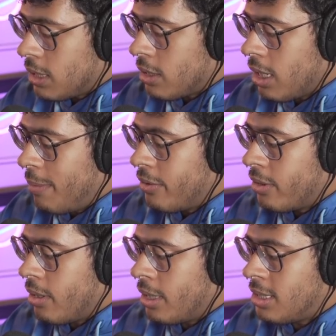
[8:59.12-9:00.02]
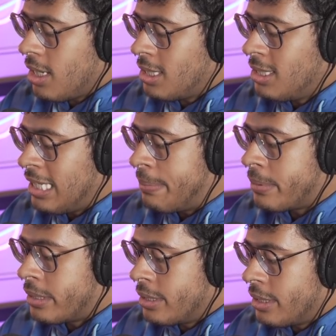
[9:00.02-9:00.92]
they're, I mean, they're a, a
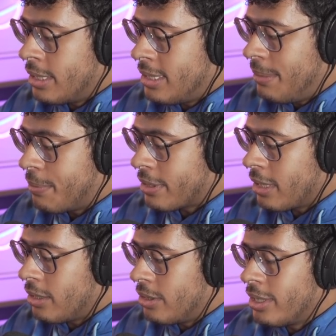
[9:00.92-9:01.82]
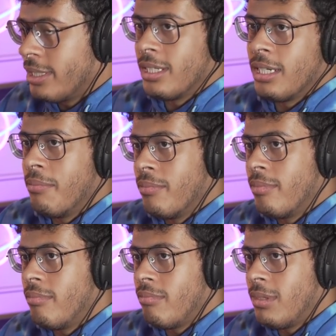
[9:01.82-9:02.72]
deeper a deeper color than um,
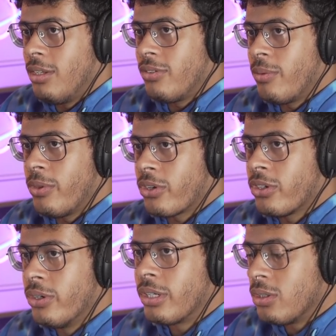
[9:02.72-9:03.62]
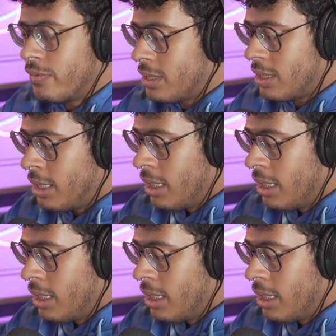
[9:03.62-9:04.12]
than right. you see when they're cooked. Obviously,